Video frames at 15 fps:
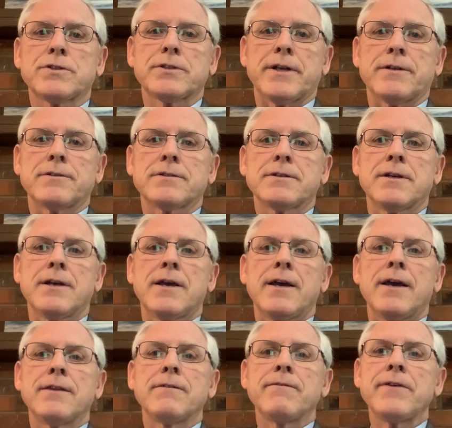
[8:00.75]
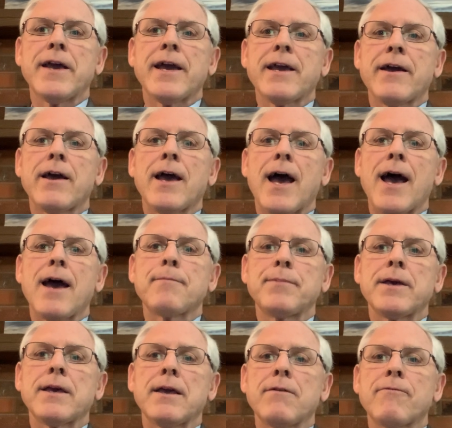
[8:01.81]
centers, and the
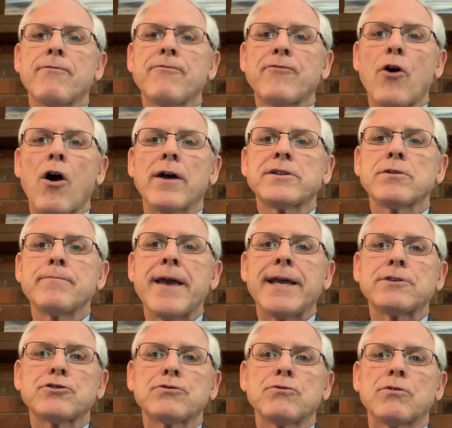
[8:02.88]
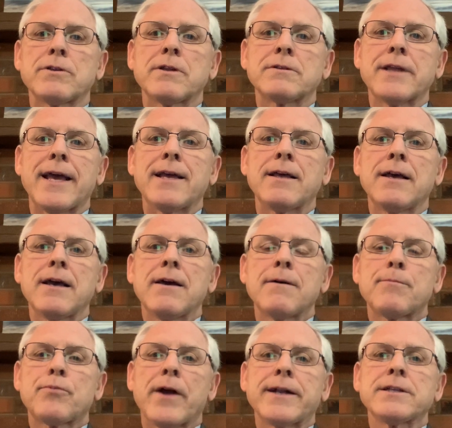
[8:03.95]
VAIB fought to make sure that
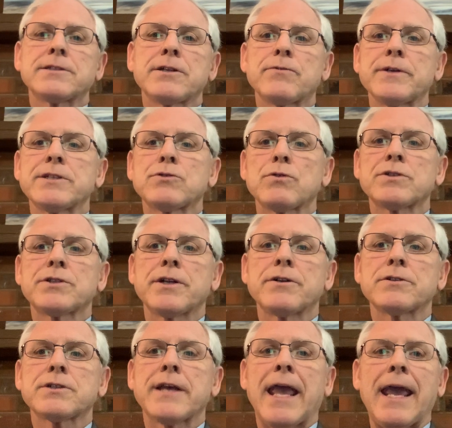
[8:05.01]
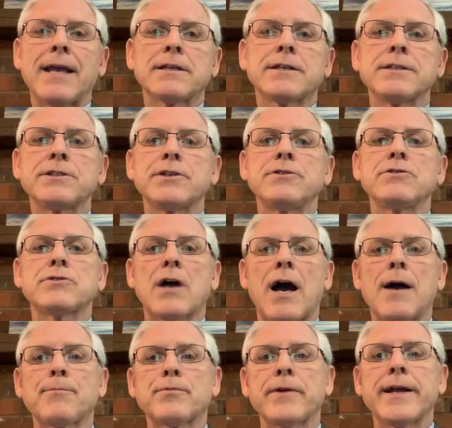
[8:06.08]
pregnancy resource centers can continue to
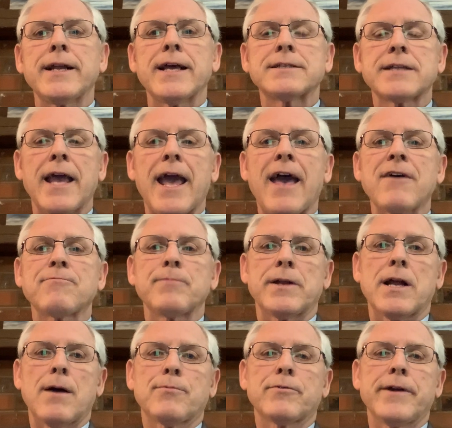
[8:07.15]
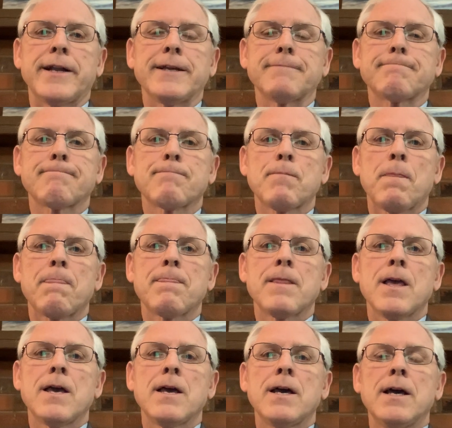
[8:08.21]
operate as they have been operating.
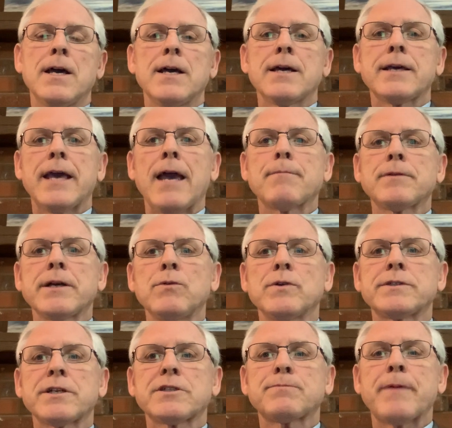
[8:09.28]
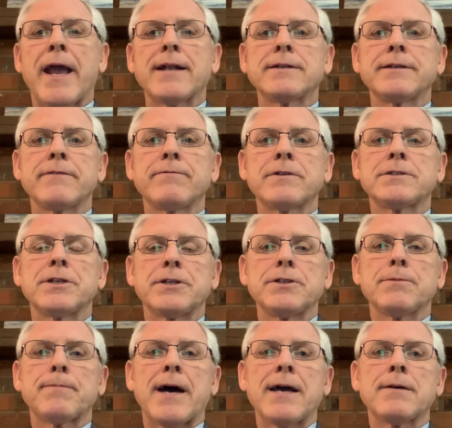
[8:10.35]
Gambling was expanded in
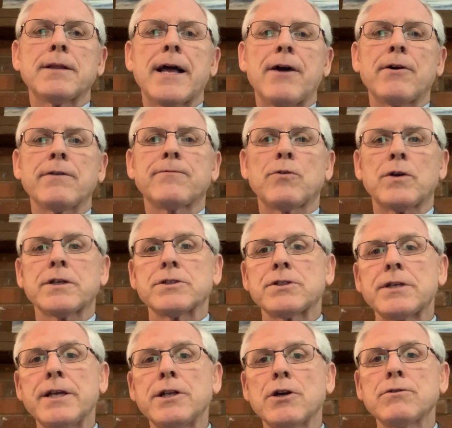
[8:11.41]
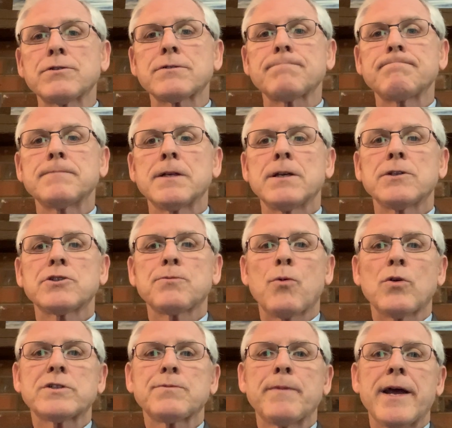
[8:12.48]
Virginia by allowing for casinos,
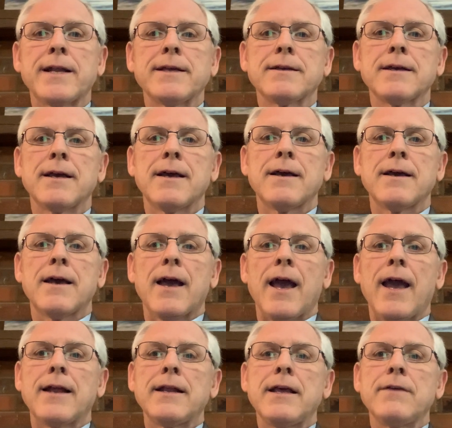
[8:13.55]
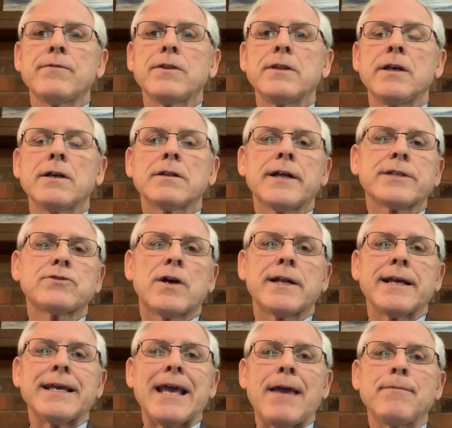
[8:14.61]
sports betting, and even the
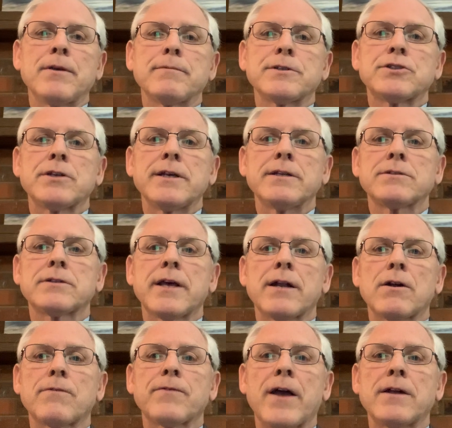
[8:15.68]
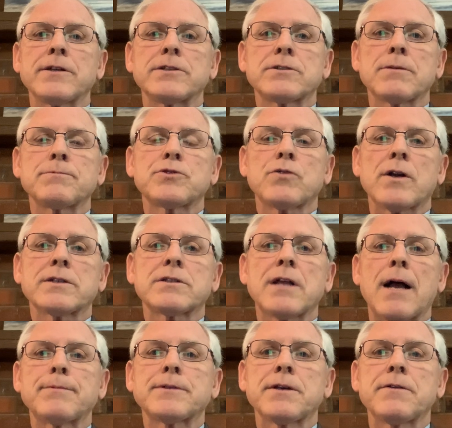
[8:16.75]
electronic gaming machines that are found in some truck
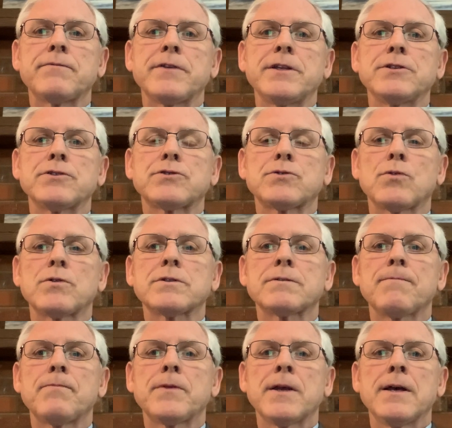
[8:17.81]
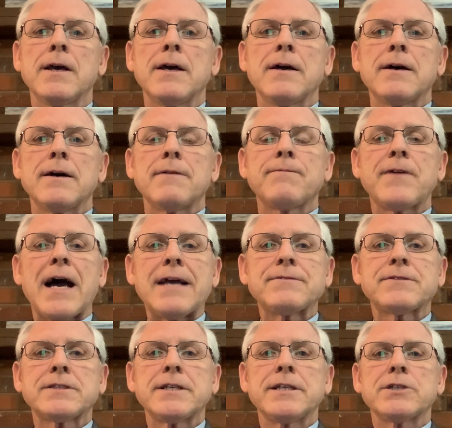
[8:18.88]
stops and convenience stores. 5
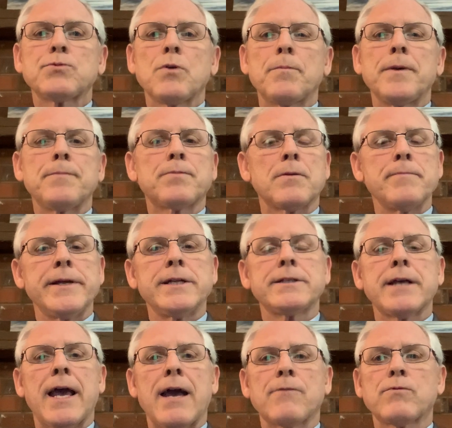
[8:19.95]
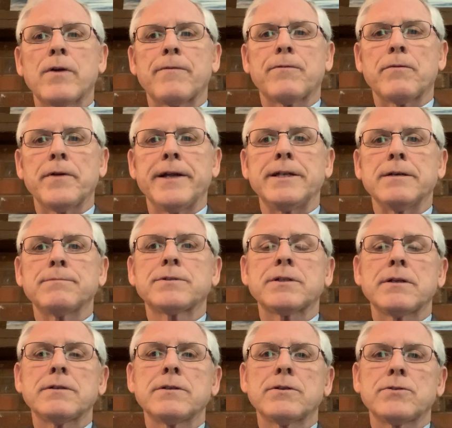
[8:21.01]
cities will be permitted to have
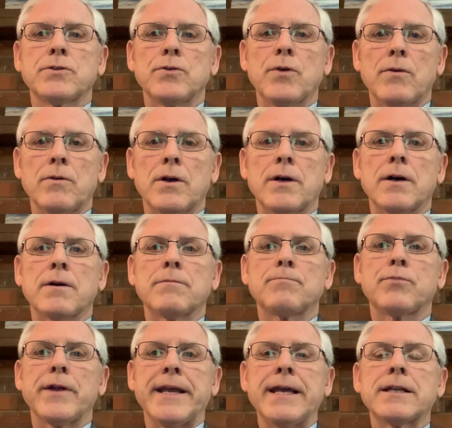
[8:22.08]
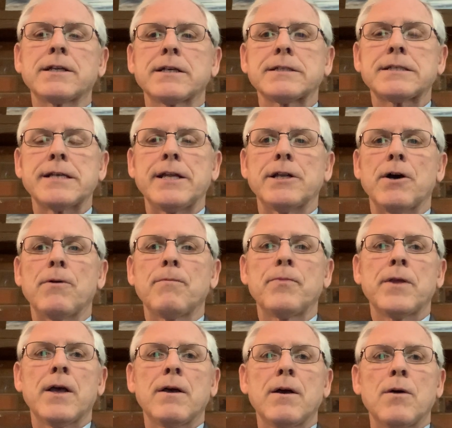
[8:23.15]
referendums to bring in a casino:
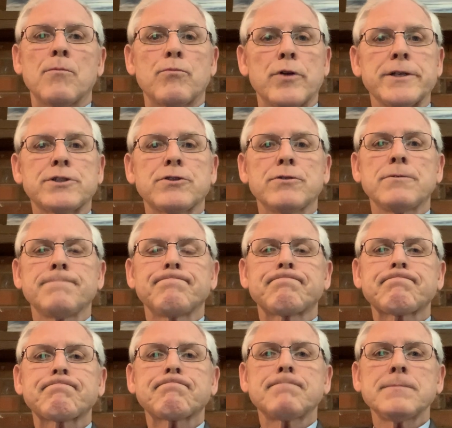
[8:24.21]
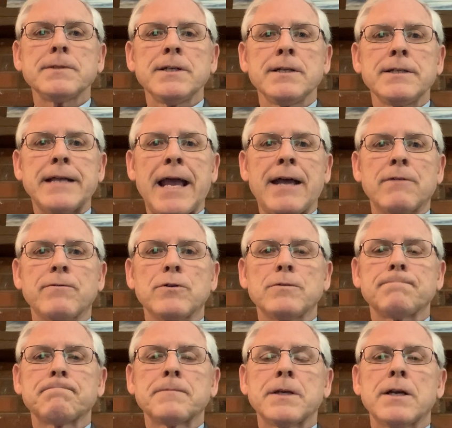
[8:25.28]
Bristol,
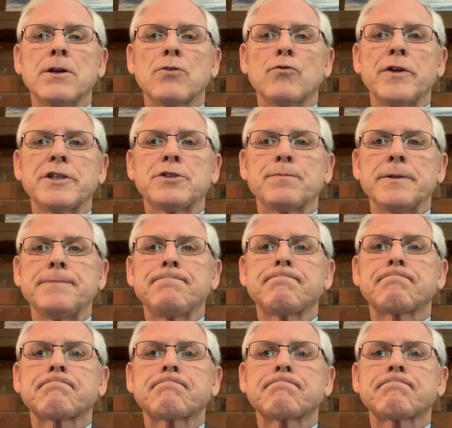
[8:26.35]
Danville, Richmond,